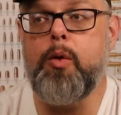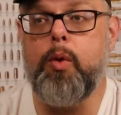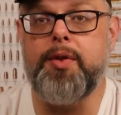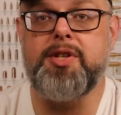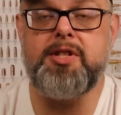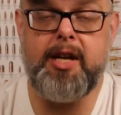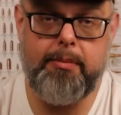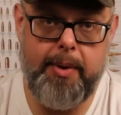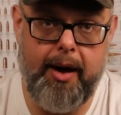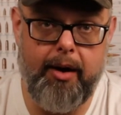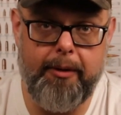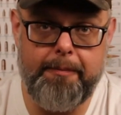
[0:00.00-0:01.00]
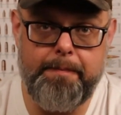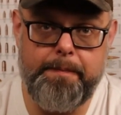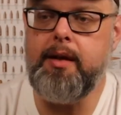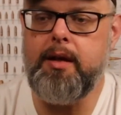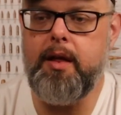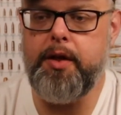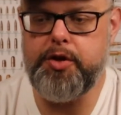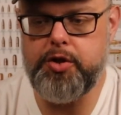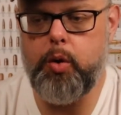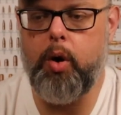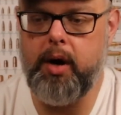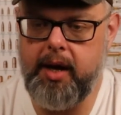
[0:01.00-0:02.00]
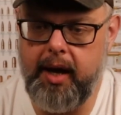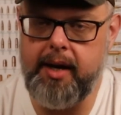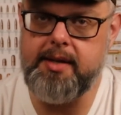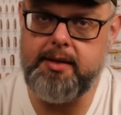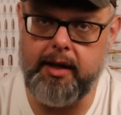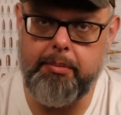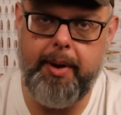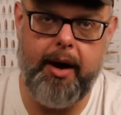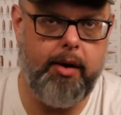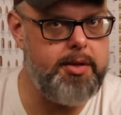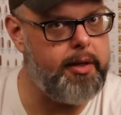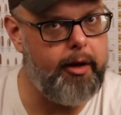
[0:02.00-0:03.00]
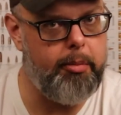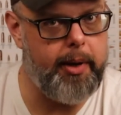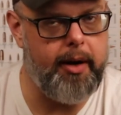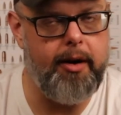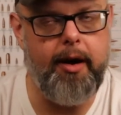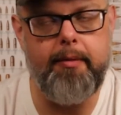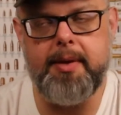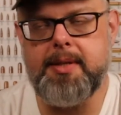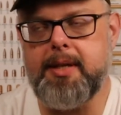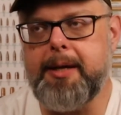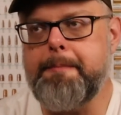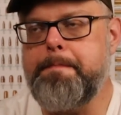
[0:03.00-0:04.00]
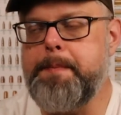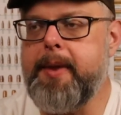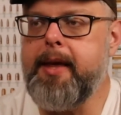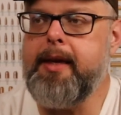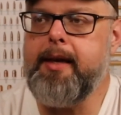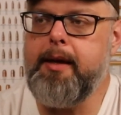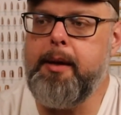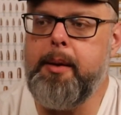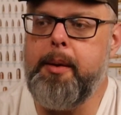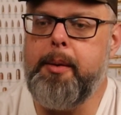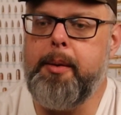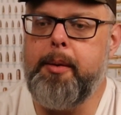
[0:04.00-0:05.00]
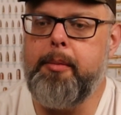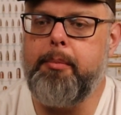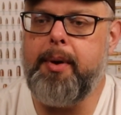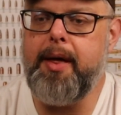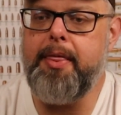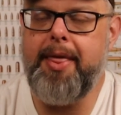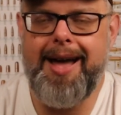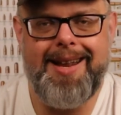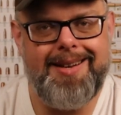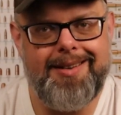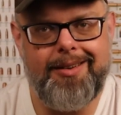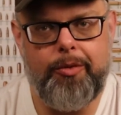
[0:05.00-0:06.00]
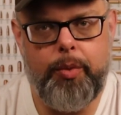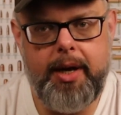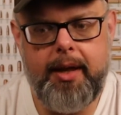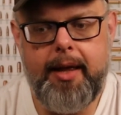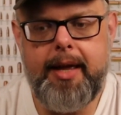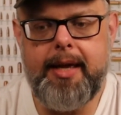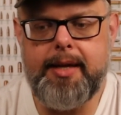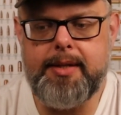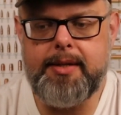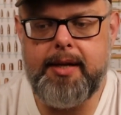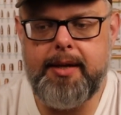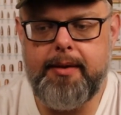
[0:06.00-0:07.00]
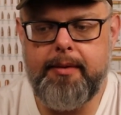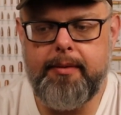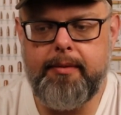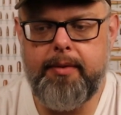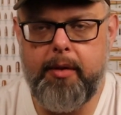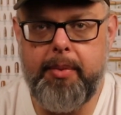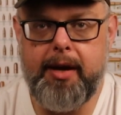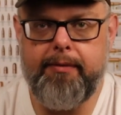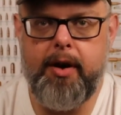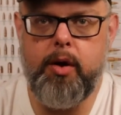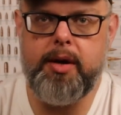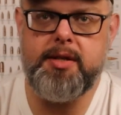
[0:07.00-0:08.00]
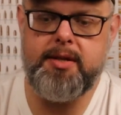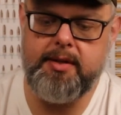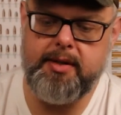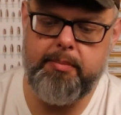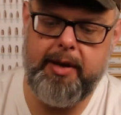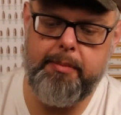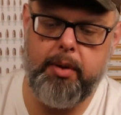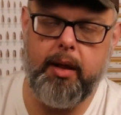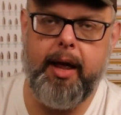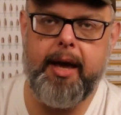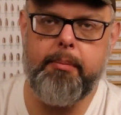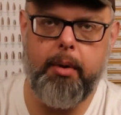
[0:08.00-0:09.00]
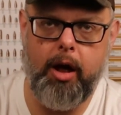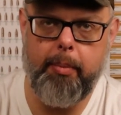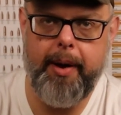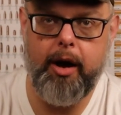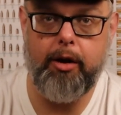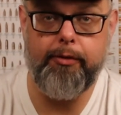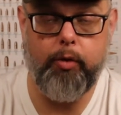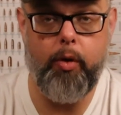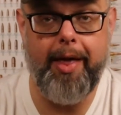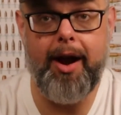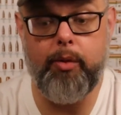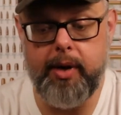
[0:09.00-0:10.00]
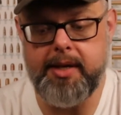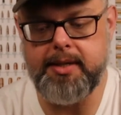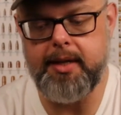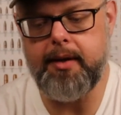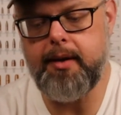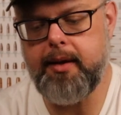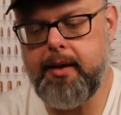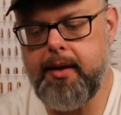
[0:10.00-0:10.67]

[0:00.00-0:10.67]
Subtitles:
with stick powder. The shortcut stick powder is a little better, obviously. But that really is the big focus, is that people like ball powder for that reason.